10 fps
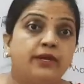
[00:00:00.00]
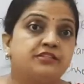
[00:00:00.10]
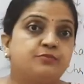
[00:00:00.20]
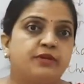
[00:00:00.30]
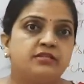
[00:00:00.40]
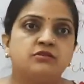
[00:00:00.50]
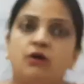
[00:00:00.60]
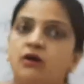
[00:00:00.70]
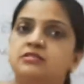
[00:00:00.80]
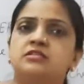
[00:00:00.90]
express,
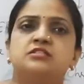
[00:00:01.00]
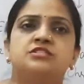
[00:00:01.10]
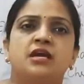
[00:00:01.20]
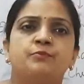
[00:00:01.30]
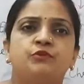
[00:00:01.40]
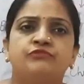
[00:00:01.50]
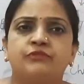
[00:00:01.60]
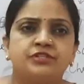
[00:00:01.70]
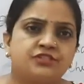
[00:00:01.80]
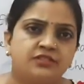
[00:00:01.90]
all such type of
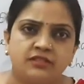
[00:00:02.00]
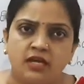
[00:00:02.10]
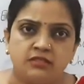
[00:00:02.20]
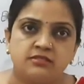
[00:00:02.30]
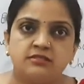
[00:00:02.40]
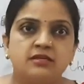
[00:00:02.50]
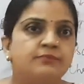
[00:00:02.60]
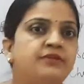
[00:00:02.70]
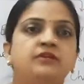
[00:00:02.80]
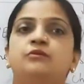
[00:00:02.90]
question and answers are
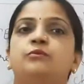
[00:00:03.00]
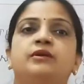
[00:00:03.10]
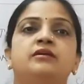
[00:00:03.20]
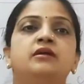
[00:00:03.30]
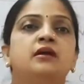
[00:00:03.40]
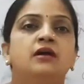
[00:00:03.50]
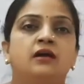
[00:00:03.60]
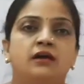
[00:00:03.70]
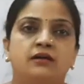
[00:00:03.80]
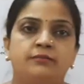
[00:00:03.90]
being going
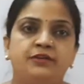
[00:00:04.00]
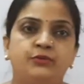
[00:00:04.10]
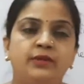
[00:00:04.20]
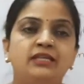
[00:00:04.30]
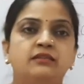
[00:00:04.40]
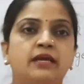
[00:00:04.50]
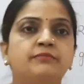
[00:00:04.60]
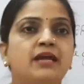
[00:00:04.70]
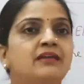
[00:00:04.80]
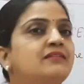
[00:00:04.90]
between
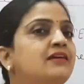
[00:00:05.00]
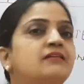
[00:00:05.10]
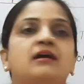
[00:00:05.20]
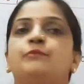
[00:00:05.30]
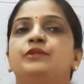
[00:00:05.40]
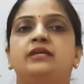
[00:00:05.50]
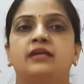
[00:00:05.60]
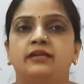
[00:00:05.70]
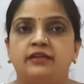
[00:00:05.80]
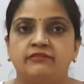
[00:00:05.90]
them, and they are
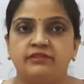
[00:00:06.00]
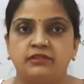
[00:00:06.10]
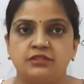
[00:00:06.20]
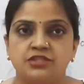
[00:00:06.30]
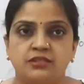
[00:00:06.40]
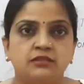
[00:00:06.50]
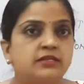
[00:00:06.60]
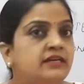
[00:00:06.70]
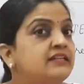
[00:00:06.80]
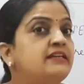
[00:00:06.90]
communicating with each other,
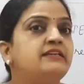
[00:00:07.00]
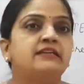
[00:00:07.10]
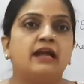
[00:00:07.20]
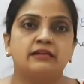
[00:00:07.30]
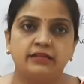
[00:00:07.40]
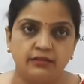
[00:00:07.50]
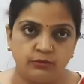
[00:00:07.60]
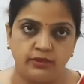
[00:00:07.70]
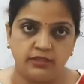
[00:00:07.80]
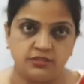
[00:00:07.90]
they are interacting
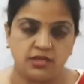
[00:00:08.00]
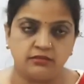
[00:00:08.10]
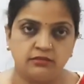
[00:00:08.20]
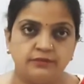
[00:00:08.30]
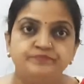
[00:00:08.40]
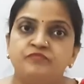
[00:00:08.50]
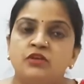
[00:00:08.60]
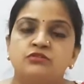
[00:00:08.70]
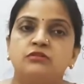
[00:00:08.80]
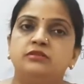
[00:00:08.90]
to each other.
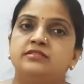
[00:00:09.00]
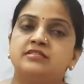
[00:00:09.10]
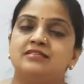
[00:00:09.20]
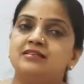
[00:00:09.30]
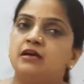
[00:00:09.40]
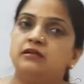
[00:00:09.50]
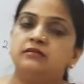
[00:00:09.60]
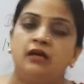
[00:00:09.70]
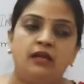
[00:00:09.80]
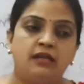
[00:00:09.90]
So this is
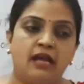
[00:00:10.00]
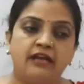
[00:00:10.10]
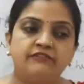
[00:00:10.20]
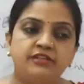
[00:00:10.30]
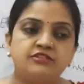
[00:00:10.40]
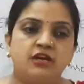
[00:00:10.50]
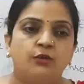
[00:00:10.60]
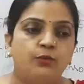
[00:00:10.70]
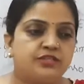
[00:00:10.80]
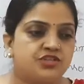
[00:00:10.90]
a language
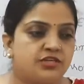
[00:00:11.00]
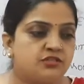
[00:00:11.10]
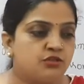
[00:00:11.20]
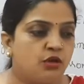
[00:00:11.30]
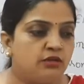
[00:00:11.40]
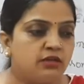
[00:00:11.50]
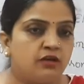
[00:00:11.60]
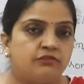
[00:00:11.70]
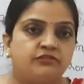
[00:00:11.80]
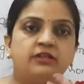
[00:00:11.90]
which is not
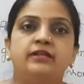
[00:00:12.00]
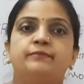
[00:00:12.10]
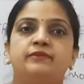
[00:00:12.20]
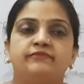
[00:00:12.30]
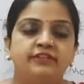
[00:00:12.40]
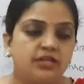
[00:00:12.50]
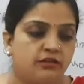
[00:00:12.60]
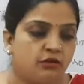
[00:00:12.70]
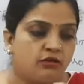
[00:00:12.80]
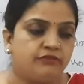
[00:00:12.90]
a wordable. We are
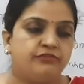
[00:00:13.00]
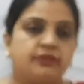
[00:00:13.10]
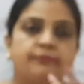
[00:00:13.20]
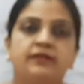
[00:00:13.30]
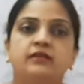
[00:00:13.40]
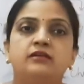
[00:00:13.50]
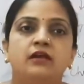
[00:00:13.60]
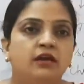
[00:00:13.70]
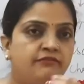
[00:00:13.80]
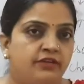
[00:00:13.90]
not verbing
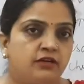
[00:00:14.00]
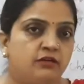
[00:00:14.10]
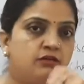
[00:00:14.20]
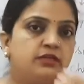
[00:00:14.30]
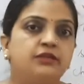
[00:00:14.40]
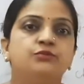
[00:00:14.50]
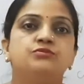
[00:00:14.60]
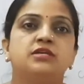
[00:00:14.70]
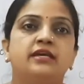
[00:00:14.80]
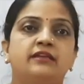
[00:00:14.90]
it, we are not
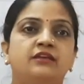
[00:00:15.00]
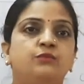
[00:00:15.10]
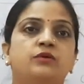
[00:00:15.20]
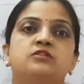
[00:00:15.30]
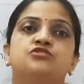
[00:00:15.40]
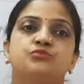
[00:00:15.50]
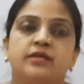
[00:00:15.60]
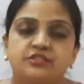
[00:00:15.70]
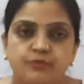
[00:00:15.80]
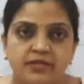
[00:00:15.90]
using any words to
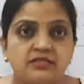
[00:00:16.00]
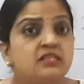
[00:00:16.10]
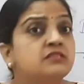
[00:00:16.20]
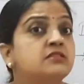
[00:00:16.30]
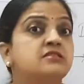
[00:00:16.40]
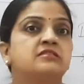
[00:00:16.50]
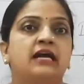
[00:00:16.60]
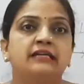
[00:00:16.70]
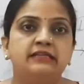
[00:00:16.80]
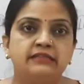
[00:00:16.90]
express. It is a
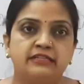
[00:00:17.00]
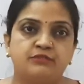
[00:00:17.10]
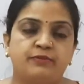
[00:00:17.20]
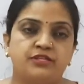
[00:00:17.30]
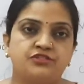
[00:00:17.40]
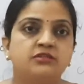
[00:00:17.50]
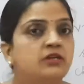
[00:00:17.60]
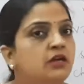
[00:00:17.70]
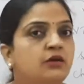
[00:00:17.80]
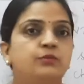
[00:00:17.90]
silent expression
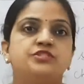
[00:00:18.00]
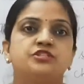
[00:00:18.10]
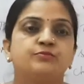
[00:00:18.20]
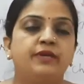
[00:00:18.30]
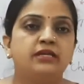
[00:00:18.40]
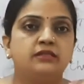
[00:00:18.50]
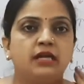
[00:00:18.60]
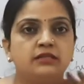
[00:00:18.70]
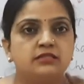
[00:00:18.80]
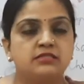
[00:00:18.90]
which is being
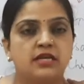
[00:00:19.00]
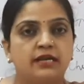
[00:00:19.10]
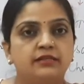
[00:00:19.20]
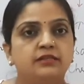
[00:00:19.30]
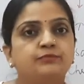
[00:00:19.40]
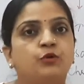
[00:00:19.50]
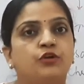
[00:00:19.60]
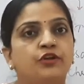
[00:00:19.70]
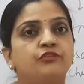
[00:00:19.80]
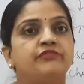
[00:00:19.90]
done inside the
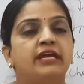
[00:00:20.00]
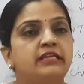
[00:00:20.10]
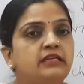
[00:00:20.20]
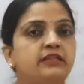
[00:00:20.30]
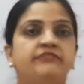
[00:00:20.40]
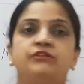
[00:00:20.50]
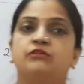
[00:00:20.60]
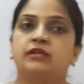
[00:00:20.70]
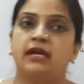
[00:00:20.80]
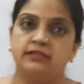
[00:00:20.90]
body of any living
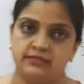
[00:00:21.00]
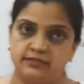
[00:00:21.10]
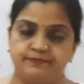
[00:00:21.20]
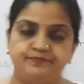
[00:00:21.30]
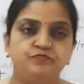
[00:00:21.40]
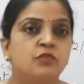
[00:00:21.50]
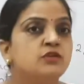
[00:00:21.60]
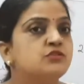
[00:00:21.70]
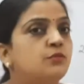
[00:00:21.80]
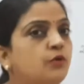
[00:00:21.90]
organism.
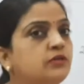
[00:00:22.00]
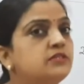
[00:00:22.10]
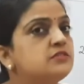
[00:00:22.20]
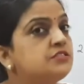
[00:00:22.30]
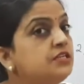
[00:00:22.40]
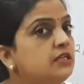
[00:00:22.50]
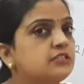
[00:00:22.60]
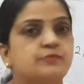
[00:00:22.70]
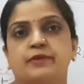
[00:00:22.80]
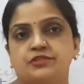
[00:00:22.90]
So what is gene
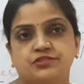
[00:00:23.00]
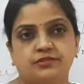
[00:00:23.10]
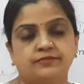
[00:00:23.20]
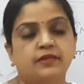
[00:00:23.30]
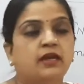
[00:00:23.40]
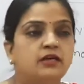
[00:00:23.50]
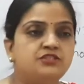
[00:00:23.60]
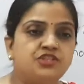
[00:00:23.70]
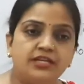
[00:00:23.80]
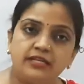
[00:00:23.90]
expression?
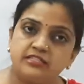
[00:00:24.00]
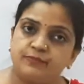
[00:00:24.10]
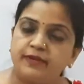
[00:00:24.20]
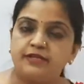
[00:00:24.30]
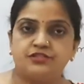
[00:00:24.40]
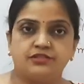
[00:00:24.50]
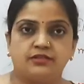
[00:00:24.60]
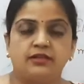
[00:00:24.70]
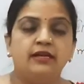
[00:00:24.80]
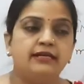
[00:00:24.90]
Gene
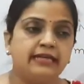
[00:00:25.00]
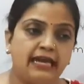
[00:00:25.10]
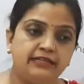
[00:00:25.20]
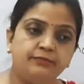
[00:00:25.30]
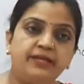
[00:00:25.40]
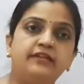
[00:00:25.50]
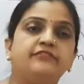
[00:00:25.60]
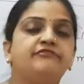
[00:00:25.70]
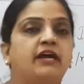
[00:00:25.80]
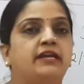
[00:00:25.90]
expression can be
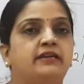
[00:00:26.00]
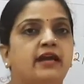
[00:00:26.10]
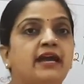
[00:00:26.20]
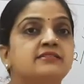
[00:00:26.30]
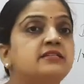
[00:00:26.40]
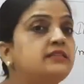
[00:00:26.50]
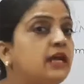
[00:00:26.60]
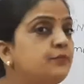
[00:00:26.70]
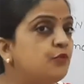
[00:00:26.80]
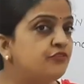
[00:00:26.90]
defined as a
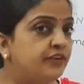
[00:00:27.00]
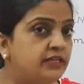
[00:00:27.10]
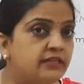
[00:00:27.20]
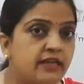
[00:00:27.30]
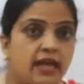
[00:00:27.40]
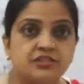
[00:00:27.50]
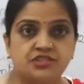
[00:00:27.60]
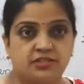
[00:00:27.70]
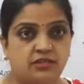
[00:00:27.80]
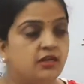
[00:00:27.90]
type of
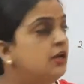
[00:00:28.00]
interaction